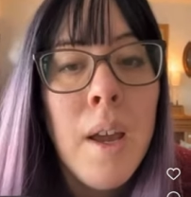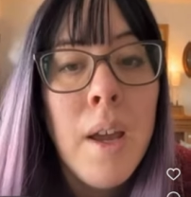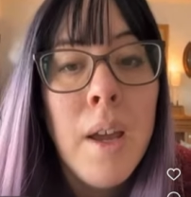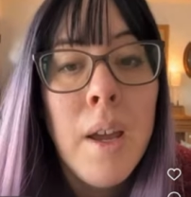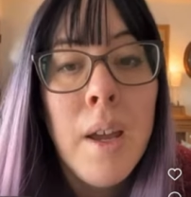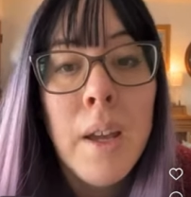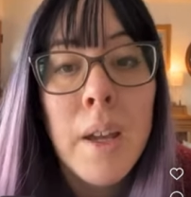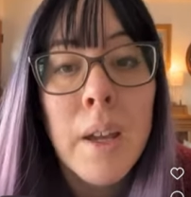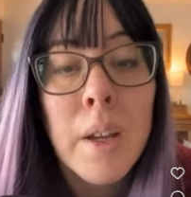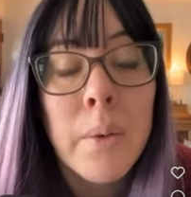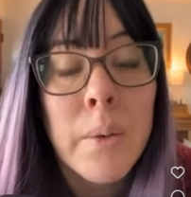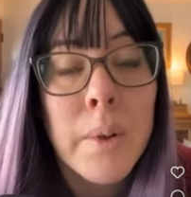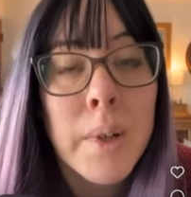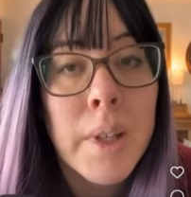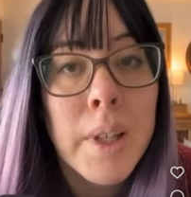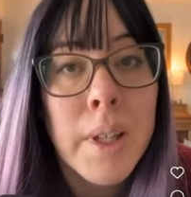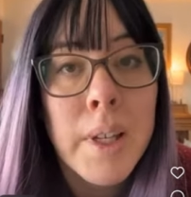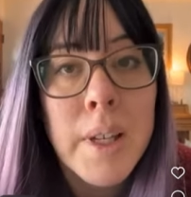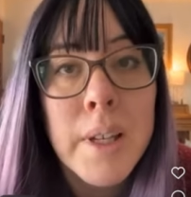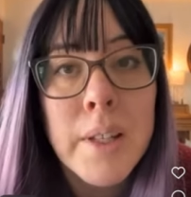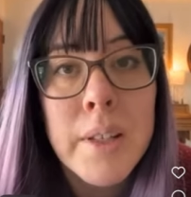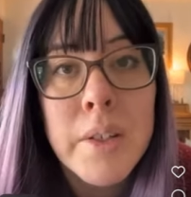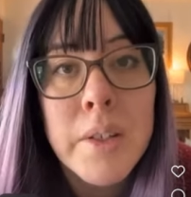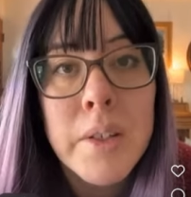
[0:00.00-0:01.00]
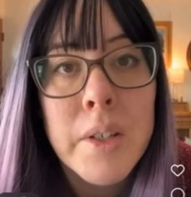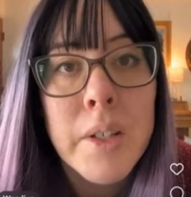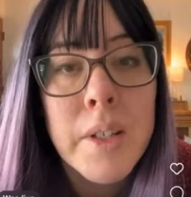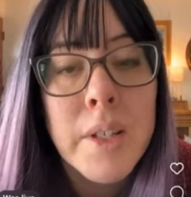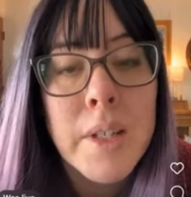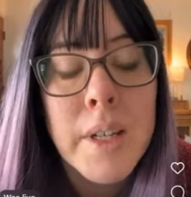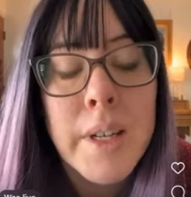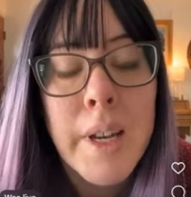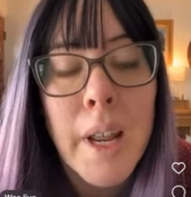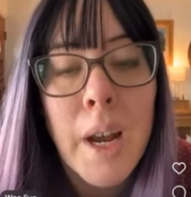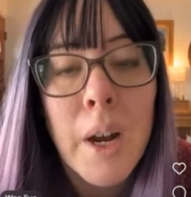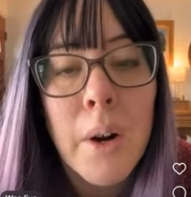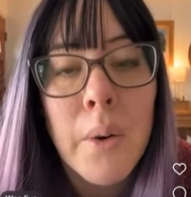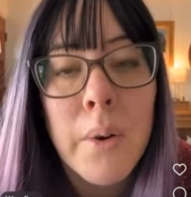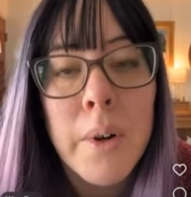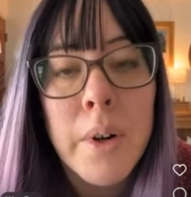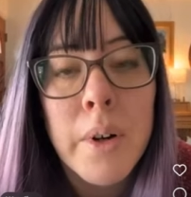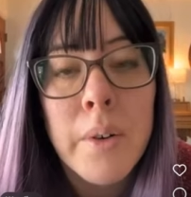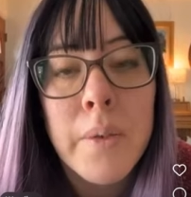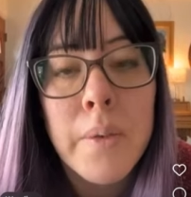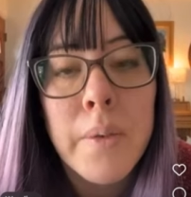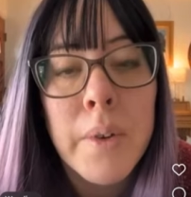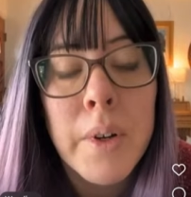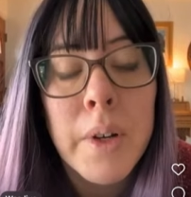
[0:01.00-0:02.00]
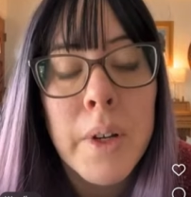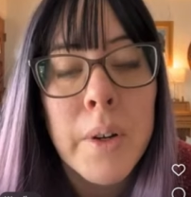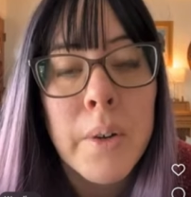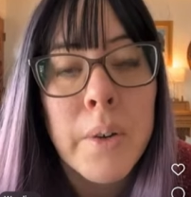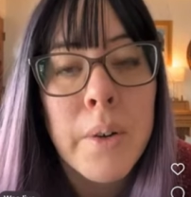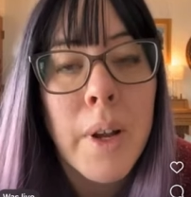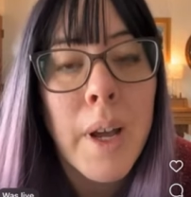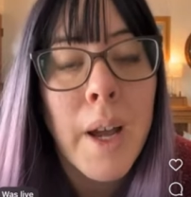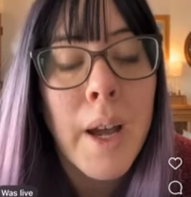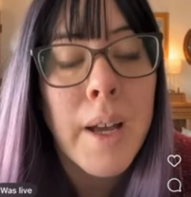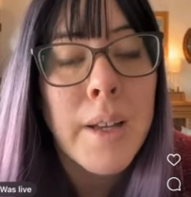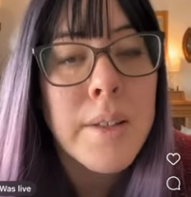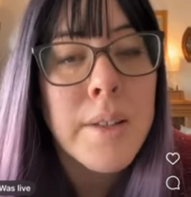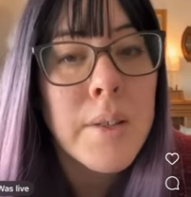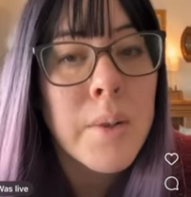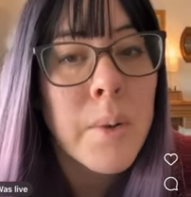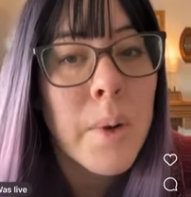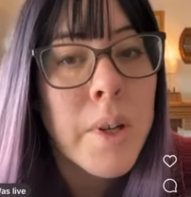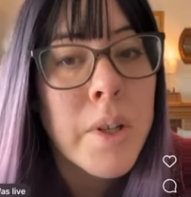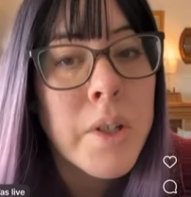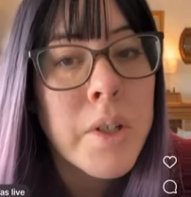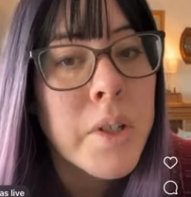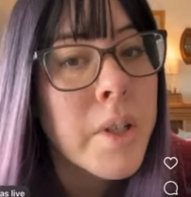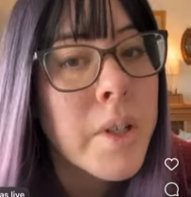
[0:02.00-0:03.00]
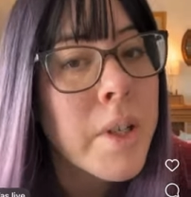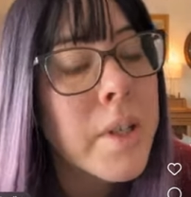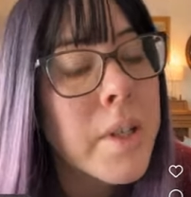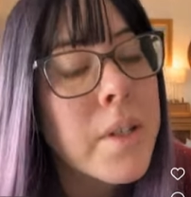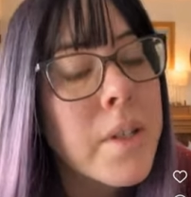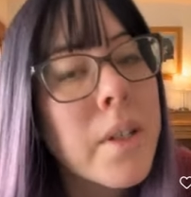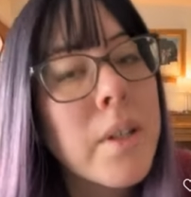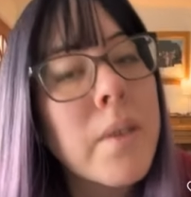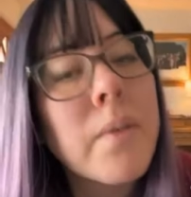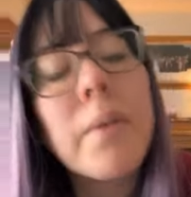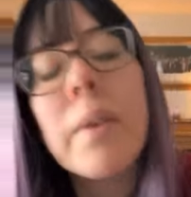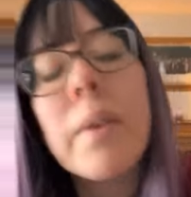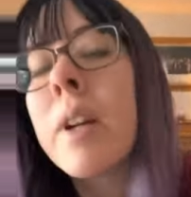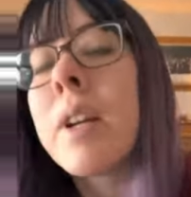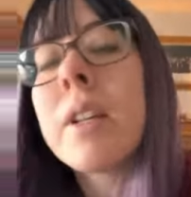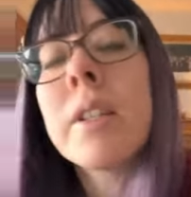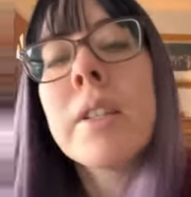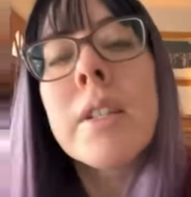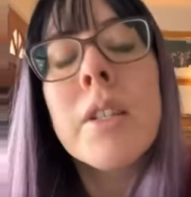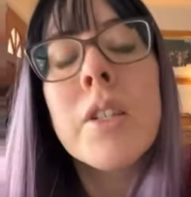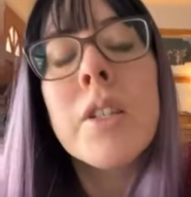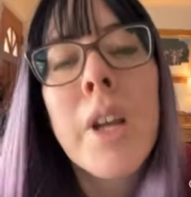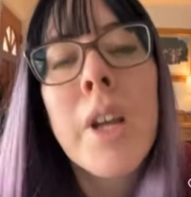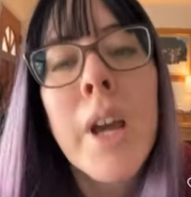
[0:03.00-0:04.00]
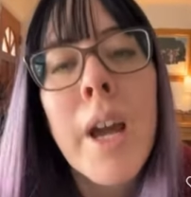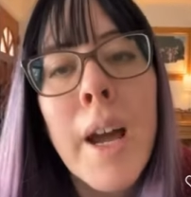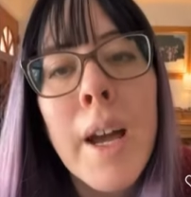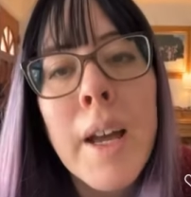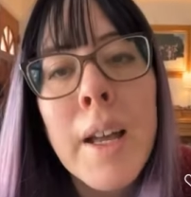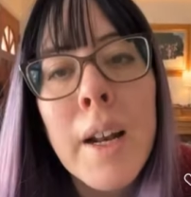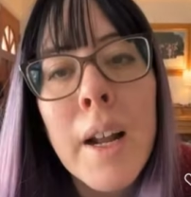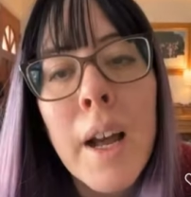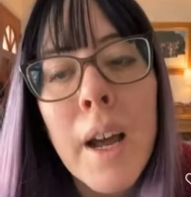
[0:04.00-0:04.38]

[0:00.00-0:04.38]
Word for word: it really is just an hour for you to ask questions and for us to chat.